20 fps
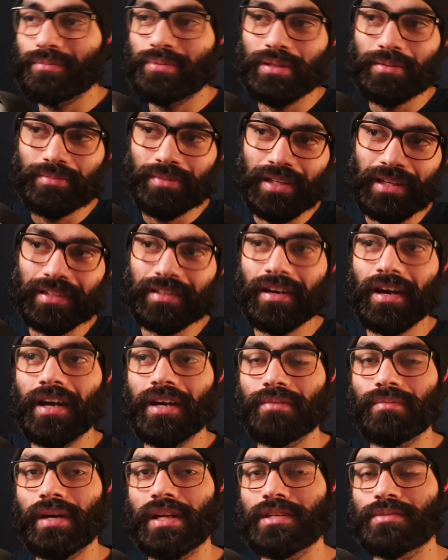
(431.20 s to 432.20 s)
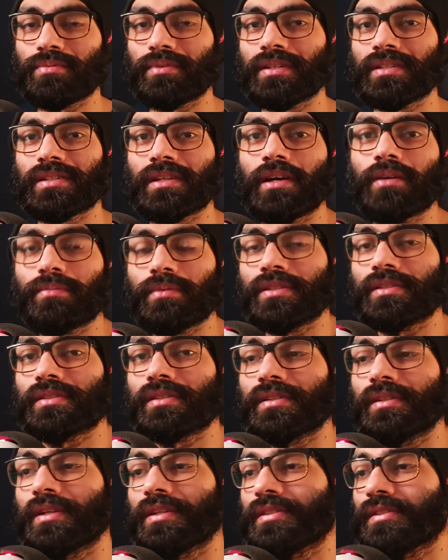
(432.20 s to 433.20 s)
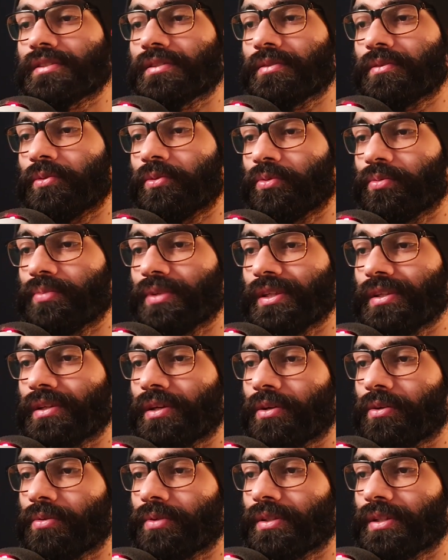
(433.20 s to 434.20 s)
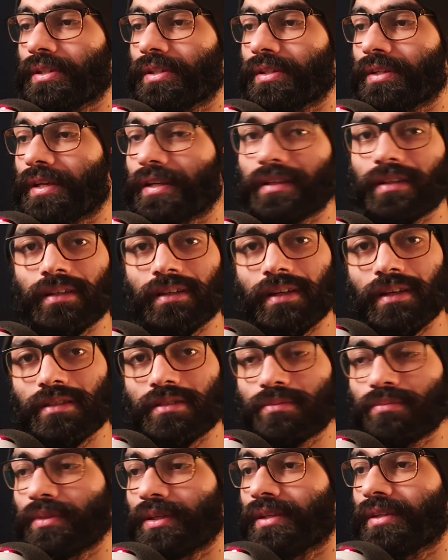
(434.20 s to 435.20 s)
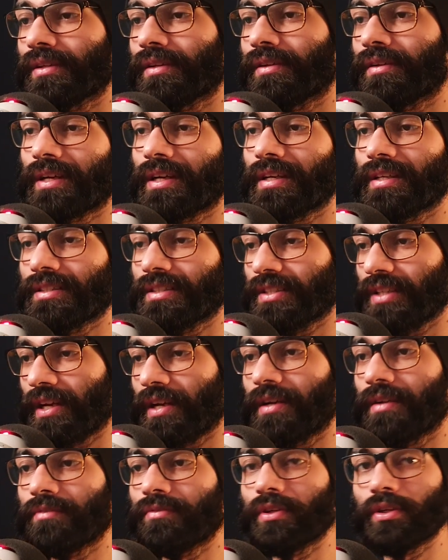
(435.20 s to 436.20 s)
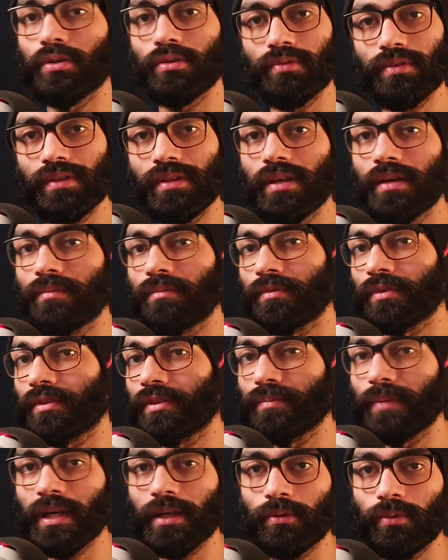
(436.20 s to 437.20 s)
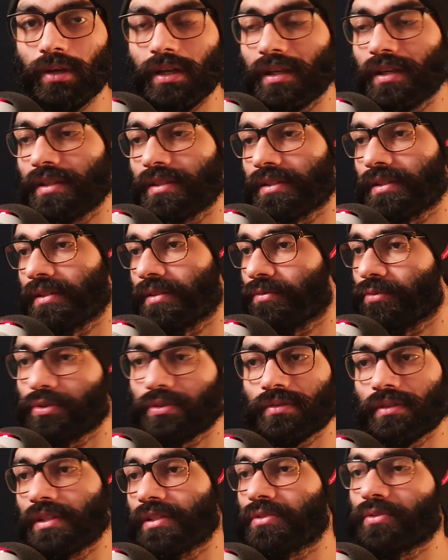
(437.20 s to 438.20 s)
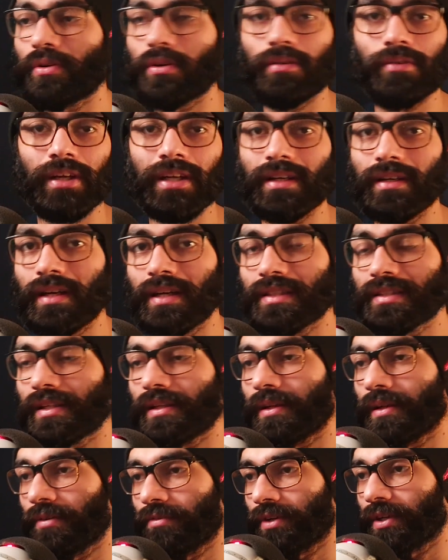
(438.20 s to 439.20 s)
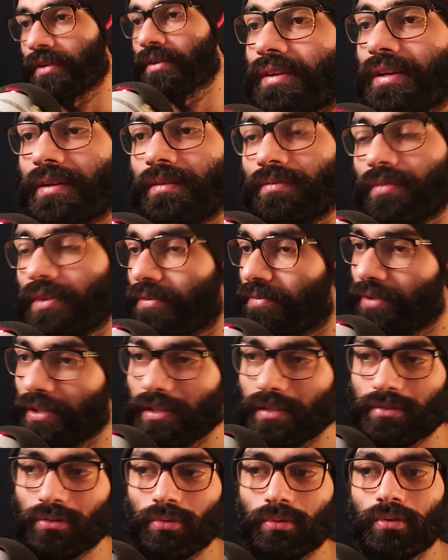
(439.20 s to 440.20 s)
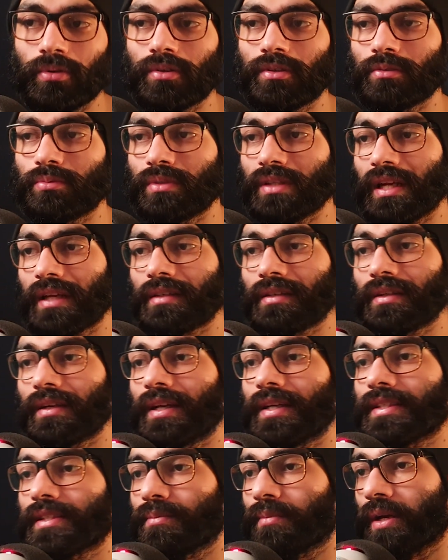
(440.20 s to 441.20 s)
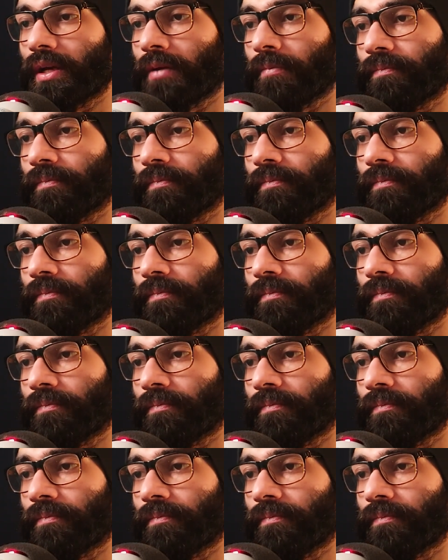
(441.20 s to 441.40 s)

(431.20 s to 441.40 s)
people like the higher management at Star Plus does know me now, and they recognize me, and I shared a video with them with my queries, and it's all very nice. I love it. It feels so good to be recognized by